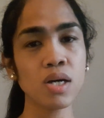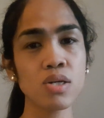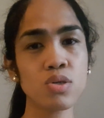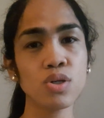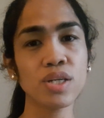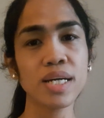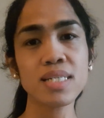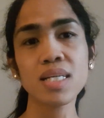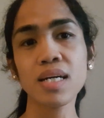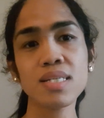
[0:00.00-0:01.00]
So there
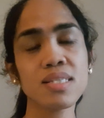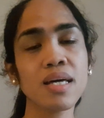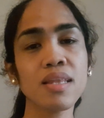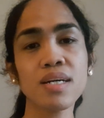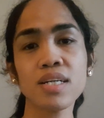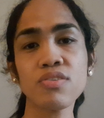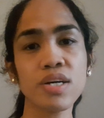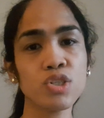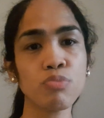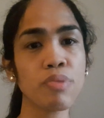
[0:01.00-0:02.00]
is like a standard
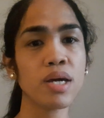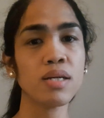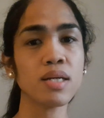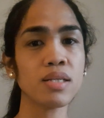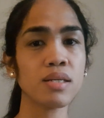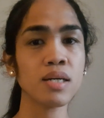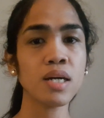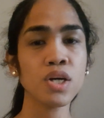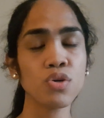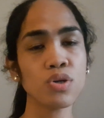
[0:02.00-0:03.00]
resume that
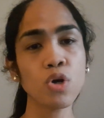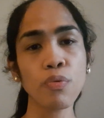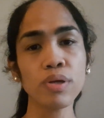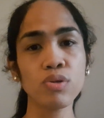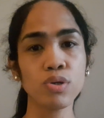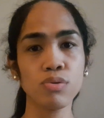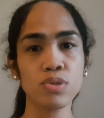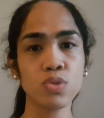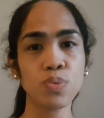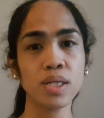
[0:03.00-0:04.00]
you're going to
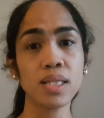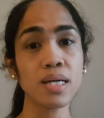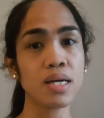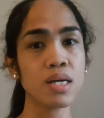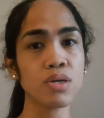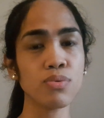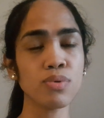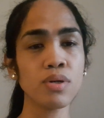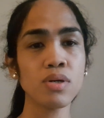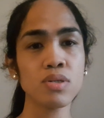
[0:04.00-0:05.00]
use within the EU.
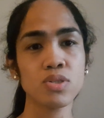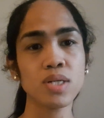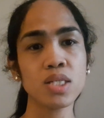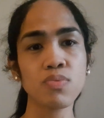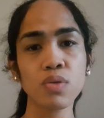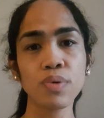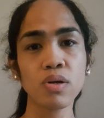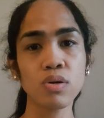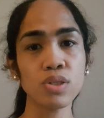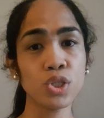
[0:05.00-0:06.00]
So that's what we
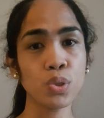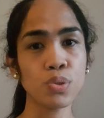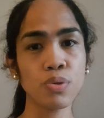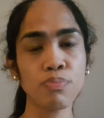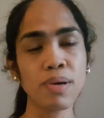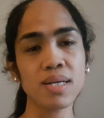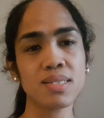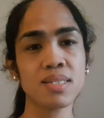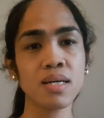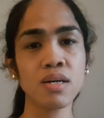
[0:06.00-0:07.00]
call the
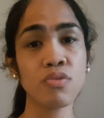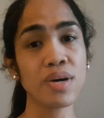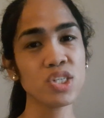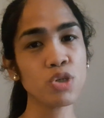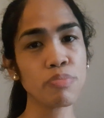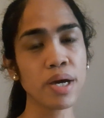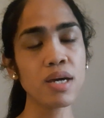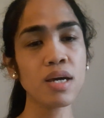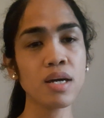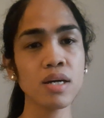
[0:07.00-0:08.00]
Europass
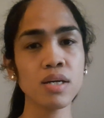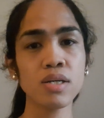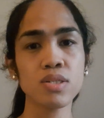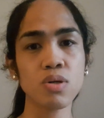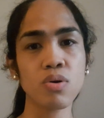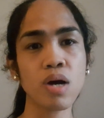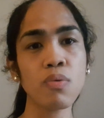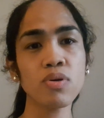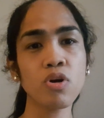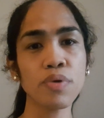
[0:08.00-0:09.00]
resume. So I
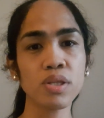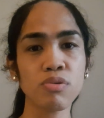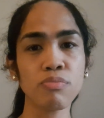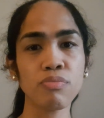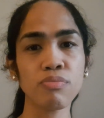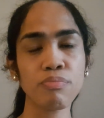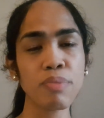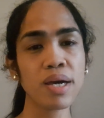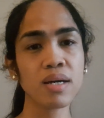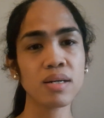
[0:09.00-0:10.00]
will going to
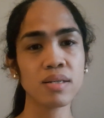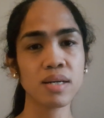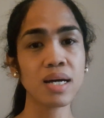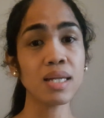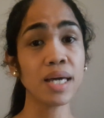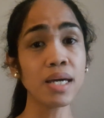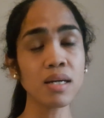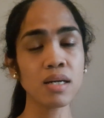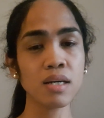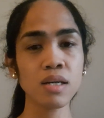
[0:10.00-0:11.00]
make a
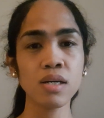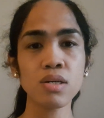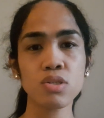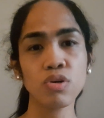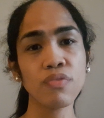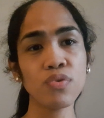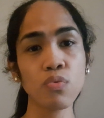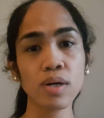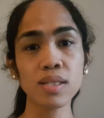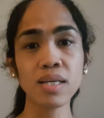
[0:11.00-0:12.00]
link. So if you
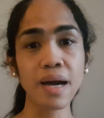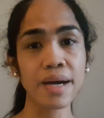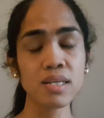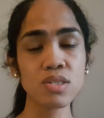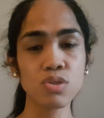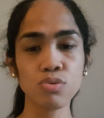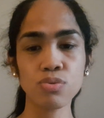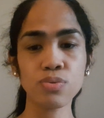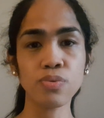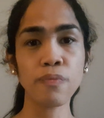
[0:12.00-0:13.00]
want, guys,
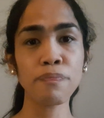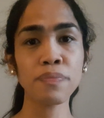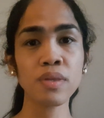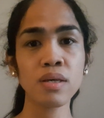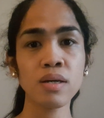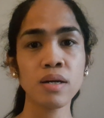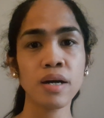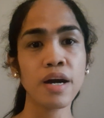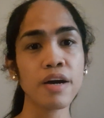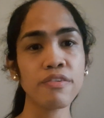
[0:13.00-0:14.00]
to
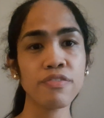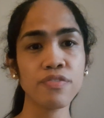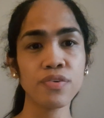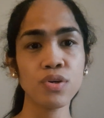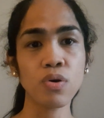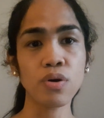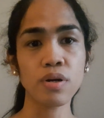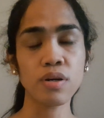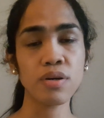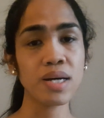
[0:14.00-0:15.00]
have
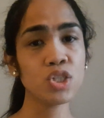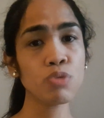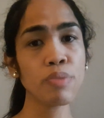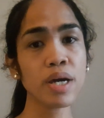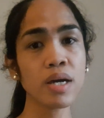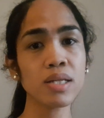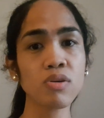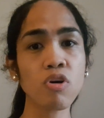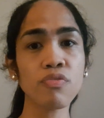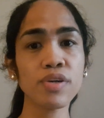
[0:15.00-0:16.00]
your resume and
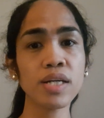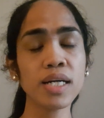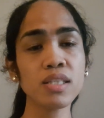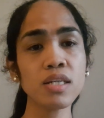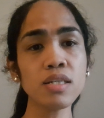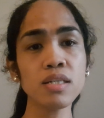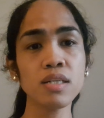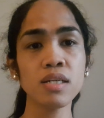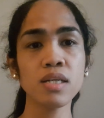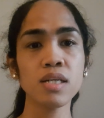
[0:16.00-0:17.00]
cover letter,
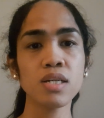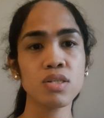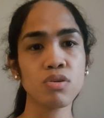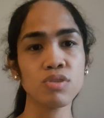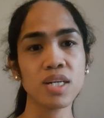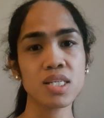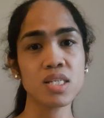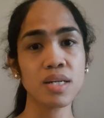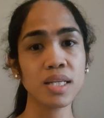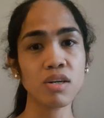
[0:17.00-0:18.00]
so
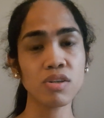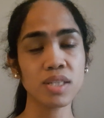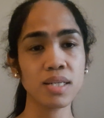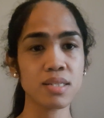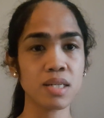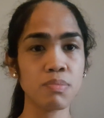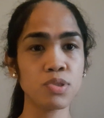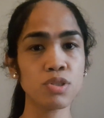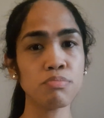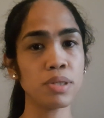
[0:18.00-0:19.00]
just read on the
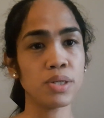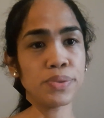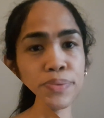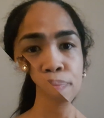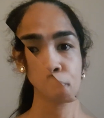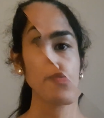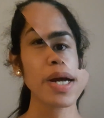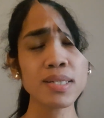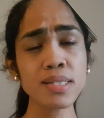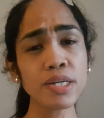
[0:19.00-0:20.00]
description below.
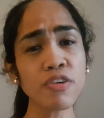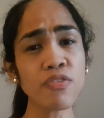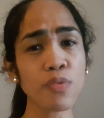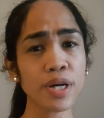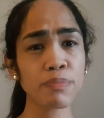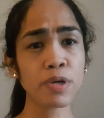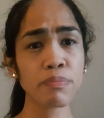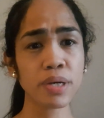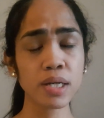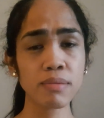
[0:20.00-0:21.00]
Processing of work
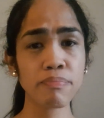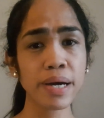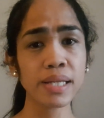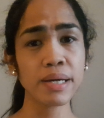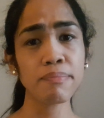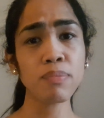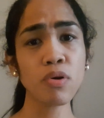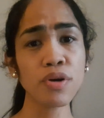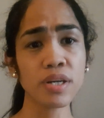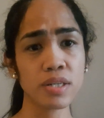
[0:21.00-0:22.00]
permit by the
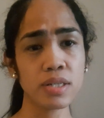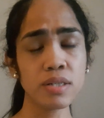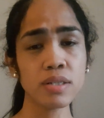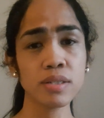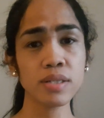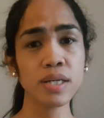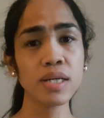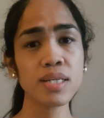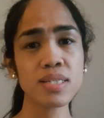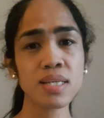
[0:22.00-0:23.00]
employer
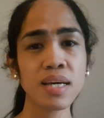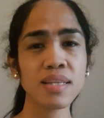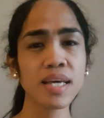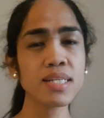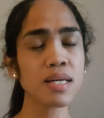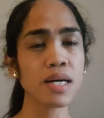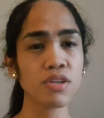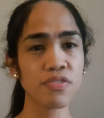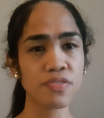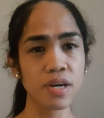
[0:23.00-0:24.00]
is takes a lot
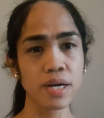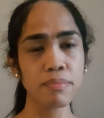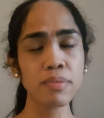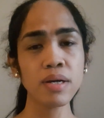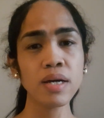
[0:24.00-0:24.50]
of time.